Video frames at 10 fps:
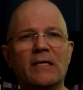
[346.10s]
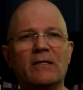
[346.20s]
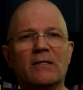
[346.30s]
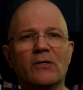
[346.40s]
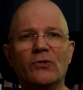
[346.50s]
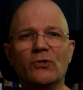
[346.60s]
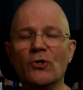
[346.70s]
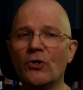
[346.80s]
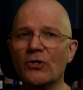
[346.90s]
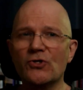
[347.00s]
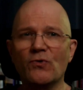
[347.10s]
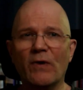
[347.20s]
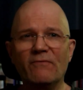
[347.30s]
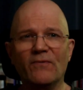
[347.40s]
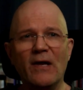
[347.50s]
The hood is
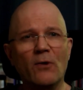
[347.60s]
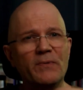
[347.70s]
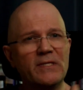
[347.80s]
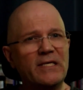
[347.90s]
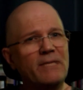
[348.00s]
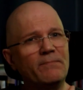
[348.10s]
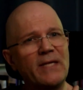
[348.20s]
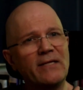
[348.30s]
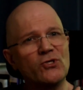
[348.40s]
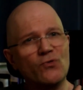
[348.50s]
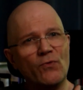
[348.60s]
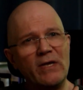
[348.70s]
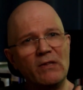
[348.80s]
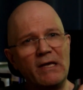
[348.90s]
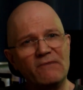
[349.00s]
great for helping to keep that
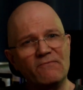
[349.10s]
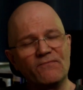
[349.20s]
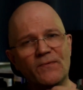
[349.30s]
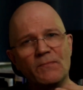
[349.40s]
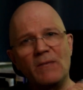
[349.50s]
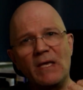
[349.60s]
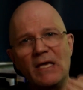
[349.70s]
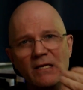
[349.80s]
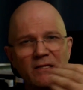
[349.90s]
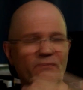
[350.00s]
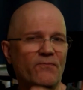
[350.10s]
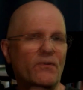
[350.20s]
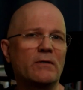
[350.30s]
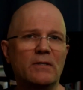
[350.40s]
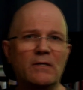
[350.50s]
stray light from hitting the
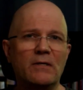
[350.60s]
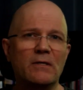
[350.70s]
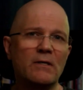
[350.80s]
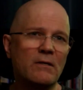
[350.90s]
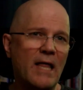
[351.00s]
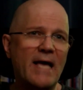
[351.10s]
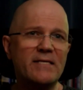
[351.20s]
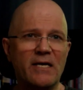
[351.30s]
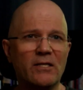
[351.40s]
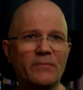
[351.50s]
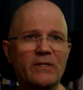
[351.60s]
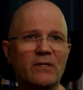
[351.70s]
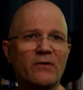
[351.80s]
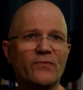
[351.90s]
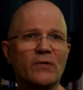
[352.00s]
front glass element
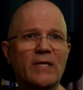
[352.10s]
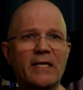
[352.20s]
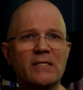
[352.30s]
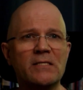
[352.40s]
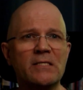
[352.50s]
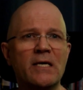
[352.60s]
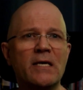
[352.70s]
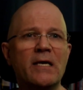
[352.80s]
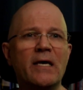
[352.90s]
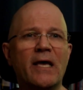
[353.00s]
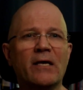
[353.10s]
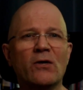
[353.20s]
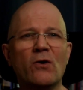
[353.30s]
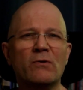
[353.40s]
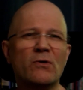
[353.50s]
of your lens
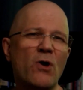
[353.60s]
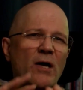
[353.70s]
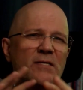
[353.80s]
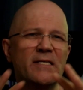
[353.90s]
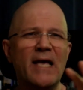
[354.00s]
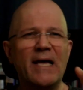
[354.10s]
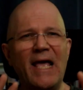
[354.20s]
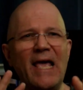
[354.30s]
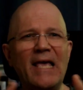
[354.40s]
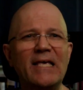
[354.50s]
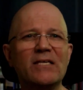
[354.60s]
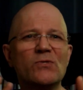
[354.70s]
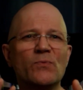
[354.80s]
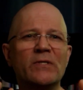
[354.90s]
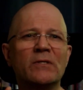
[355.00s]
and causing that
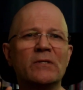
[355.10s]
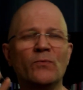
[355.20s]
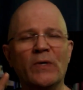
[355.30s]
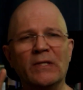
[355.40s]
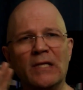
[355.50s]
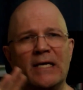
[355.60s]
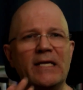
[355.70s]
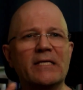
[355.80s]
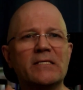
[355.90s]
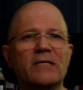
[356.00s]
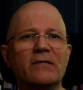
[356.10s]
haze when light hits it.